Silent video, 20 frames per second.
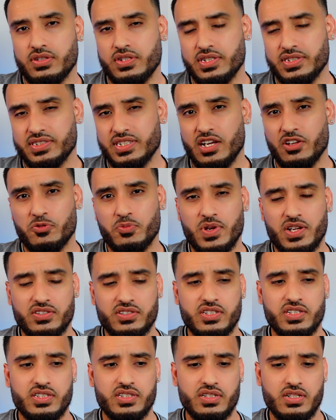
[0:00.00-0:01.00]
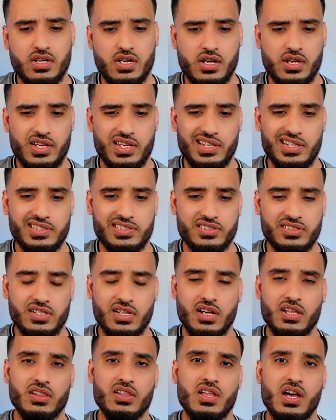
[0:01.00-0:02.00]
the South Mountain is
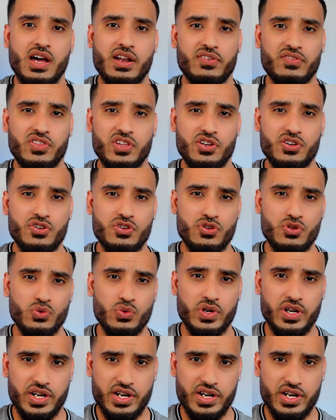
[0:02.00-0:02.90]
a lot of the newer